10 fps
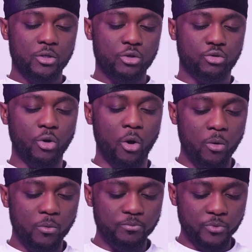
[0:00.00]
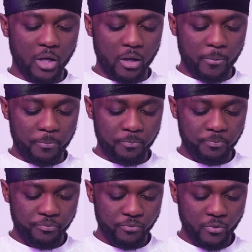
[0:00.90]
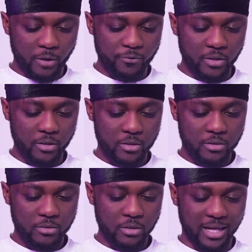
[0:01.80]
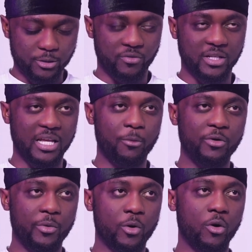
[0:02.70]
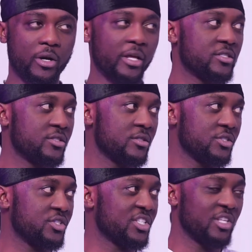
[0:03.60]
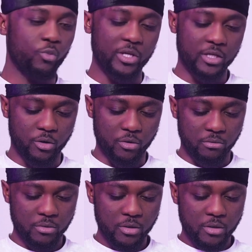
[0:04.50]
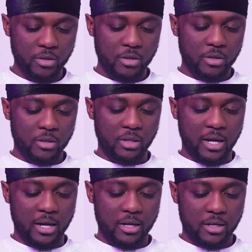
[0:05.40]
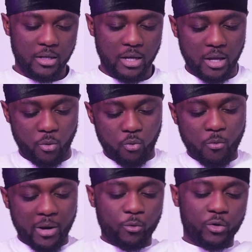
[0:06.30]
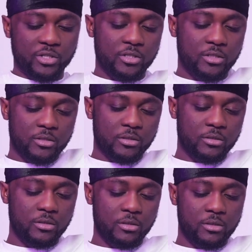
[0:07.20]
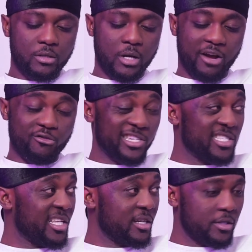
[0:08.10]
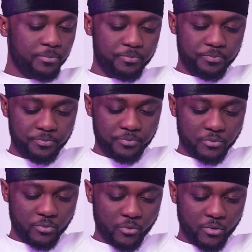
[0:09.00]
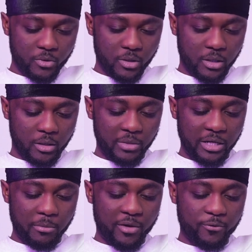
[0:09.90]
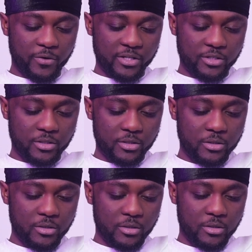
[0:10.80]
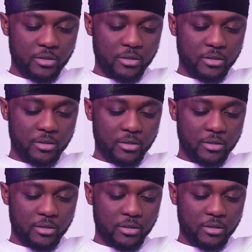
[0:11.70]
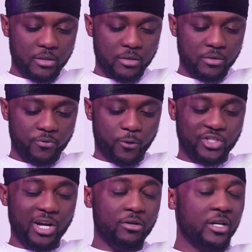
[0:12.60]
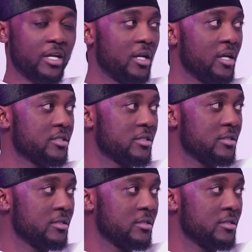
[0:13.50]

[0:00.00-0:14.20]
So I think as of the time we record here, it's just a week ago that a woman was arrested in Memphis for child neglect.